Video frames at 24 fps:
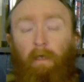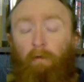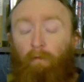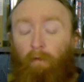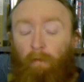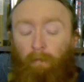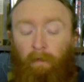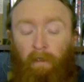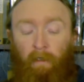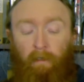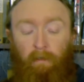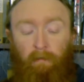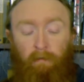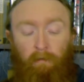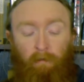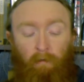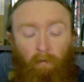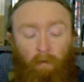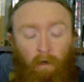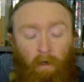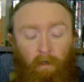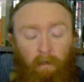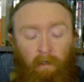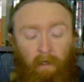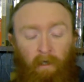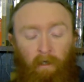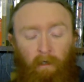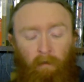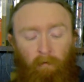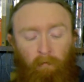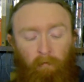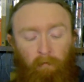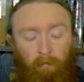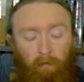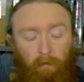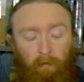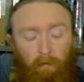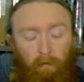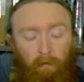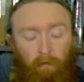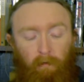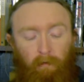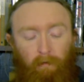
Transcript: He will be as you are now.